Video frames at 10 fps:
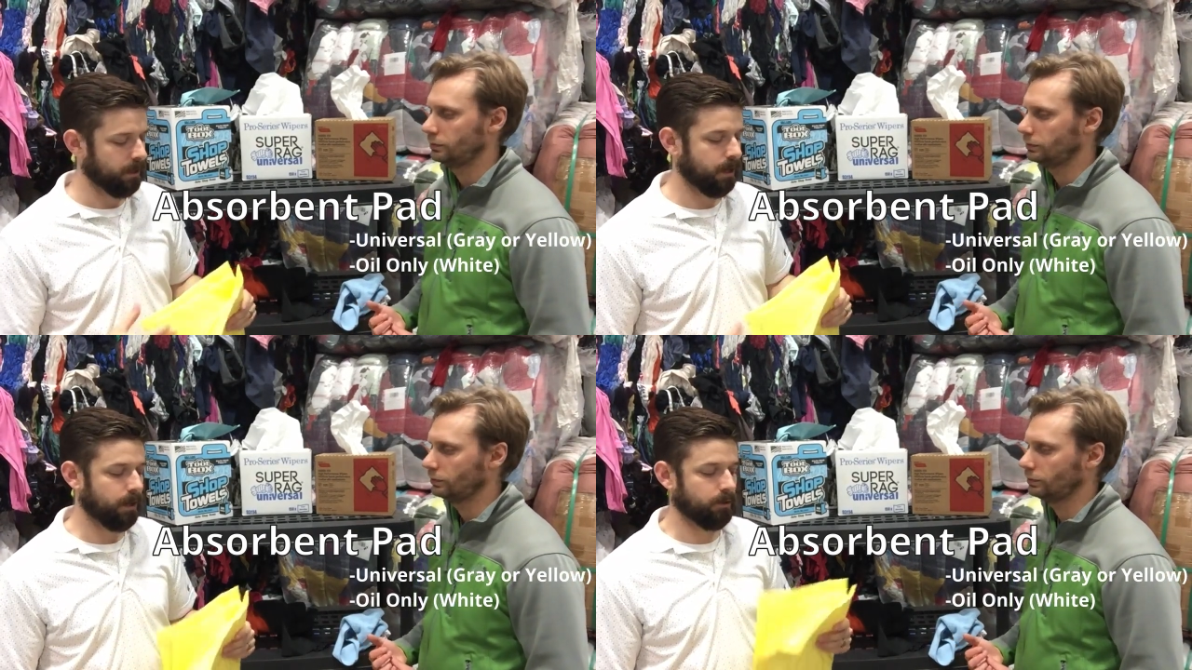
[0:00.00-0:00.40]

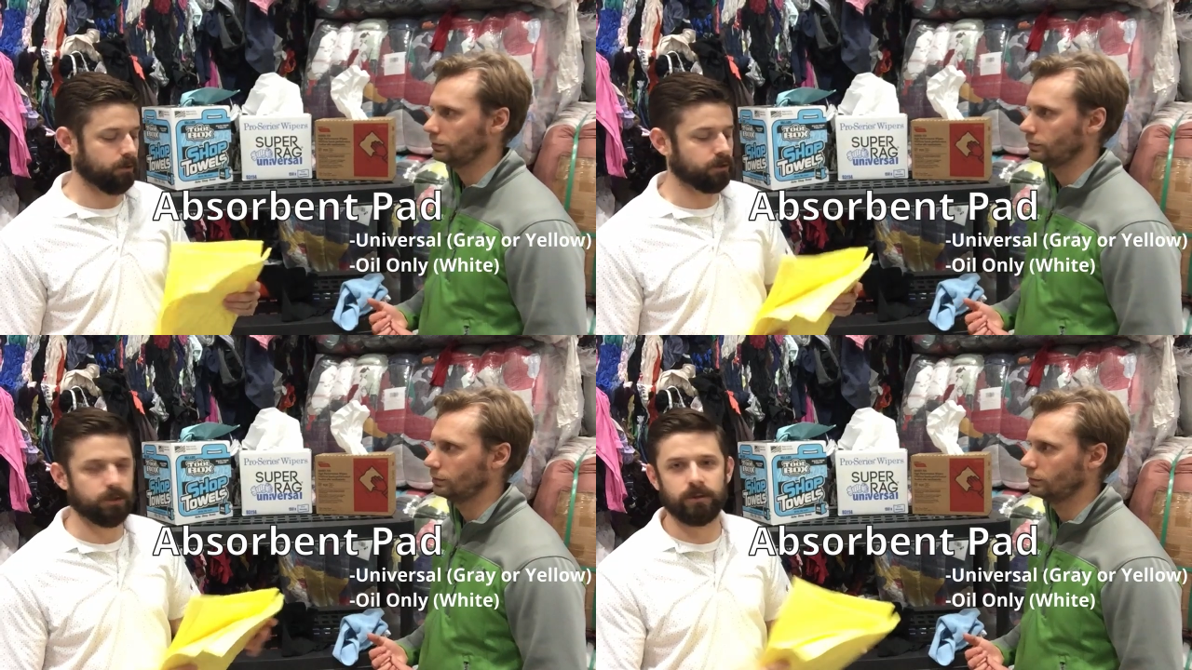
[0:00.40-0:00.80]

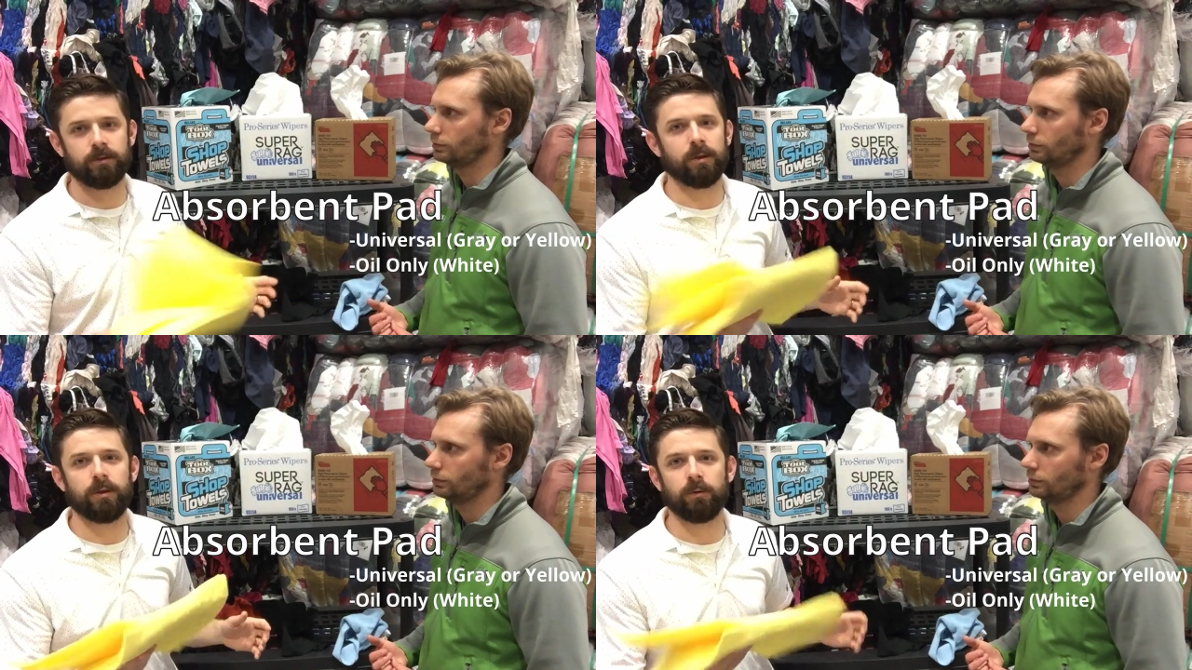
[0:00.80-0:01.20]
Speaker 1: There's
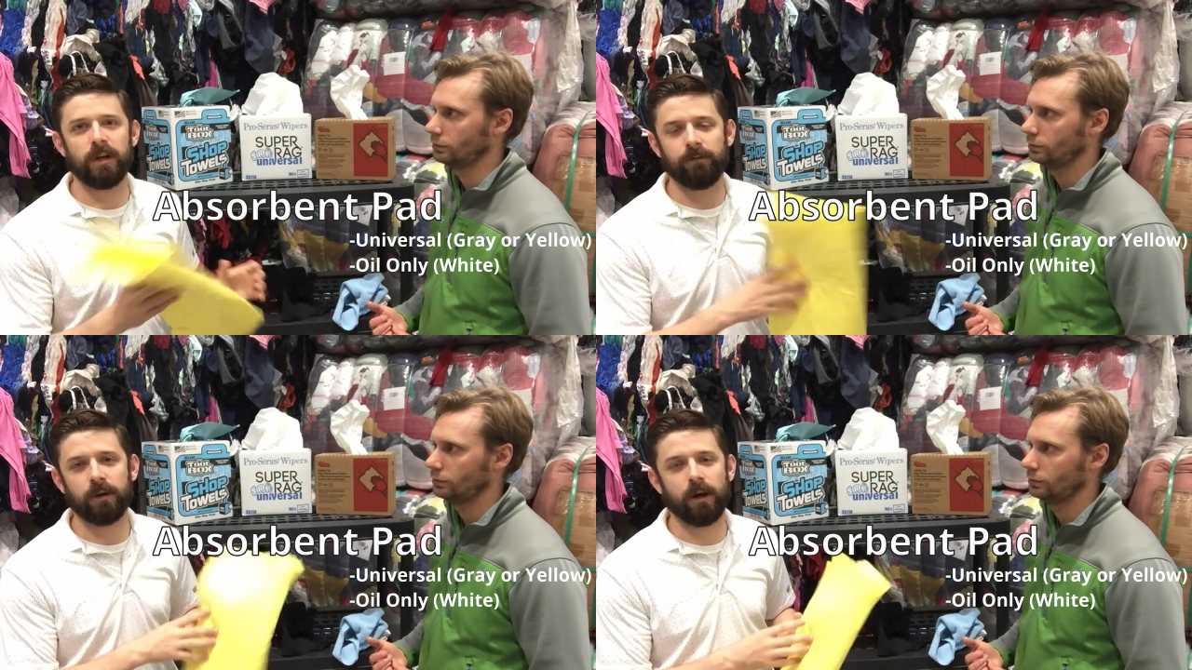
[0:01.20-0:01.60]

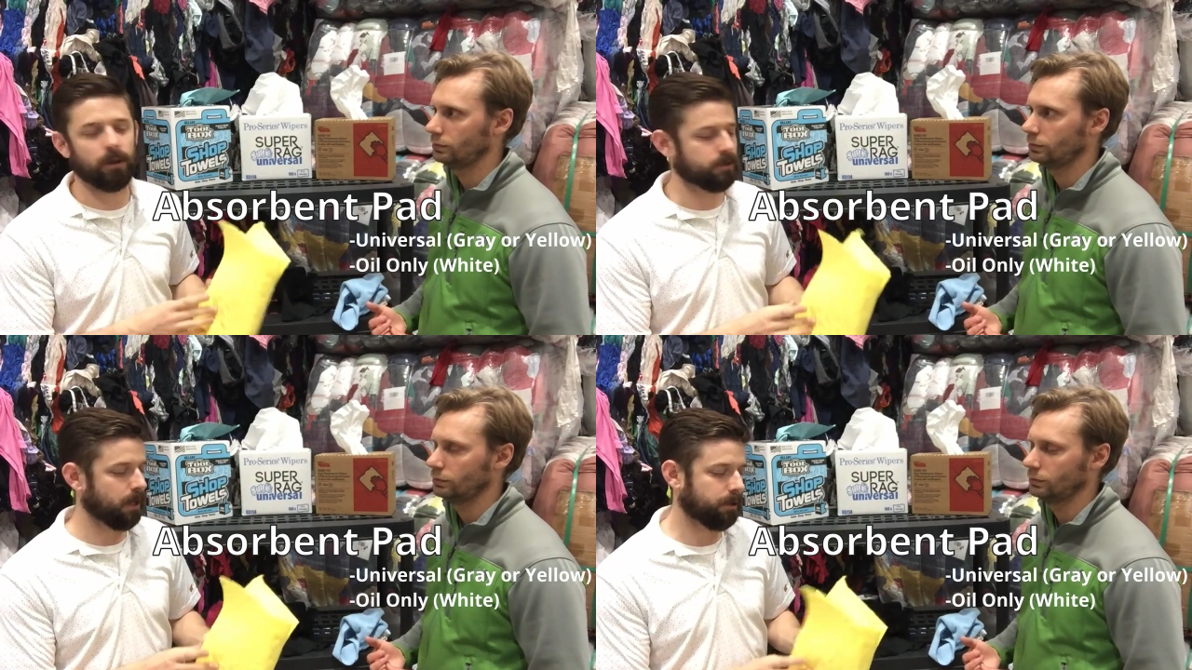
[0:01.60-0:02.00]
3 different
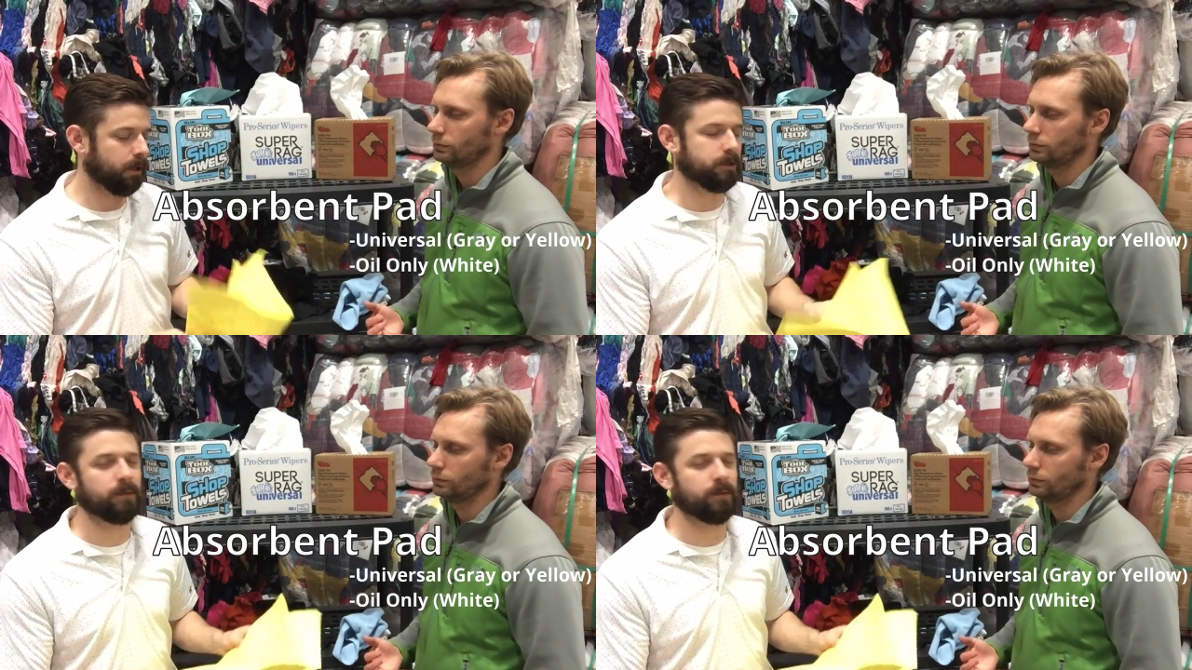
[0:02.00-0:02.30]
colors out there.